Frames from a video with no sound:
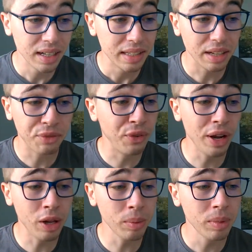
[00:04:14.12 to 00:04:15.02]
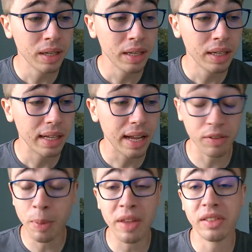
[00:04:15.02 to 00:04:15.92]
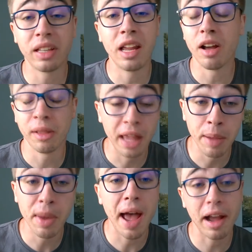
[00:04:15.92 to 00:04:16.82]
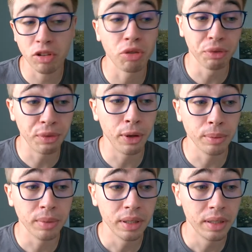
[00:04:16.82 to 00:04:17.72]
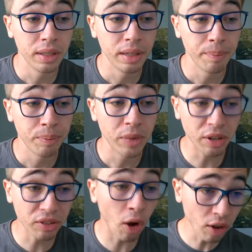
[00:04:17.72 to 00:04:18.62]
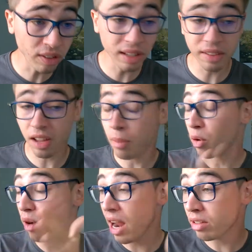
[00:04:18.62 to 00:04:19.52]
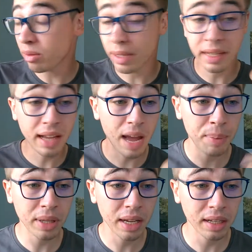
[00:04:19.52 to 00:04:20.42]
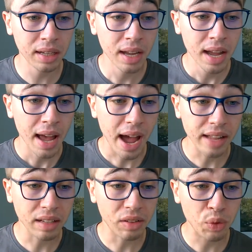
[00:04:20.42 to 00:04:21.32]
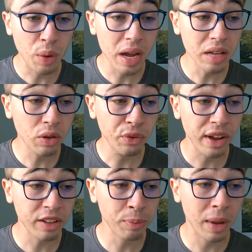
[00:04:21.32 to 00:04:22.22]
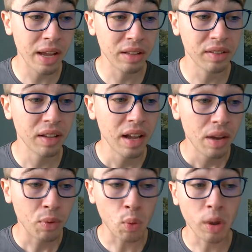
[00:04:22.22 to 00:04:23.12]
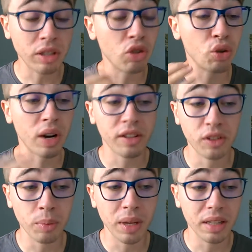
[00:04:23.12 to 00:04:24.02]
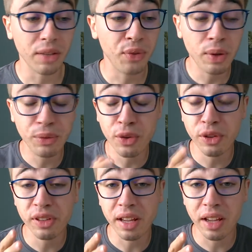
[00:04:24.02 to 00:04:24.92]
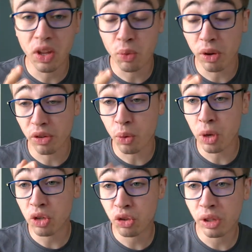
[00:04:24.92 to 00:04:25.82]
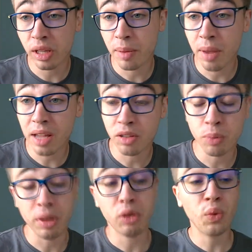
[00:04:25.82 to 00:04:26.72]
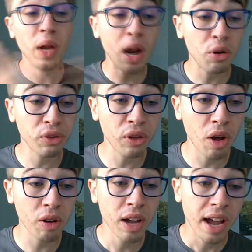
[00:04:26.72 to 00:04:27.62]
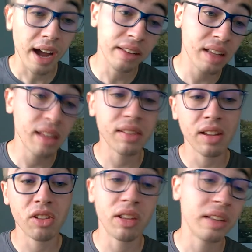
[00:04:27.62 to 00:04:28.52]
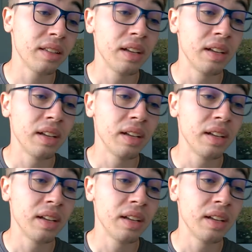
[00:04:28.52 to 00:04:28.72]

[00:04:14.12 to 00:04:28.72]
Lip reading: The film is basically a lame action film. There's constantly some random thing happening, and it's way too fast paced for what it tries to be. The film feels like it was originally made to be 3 hours long, and then decided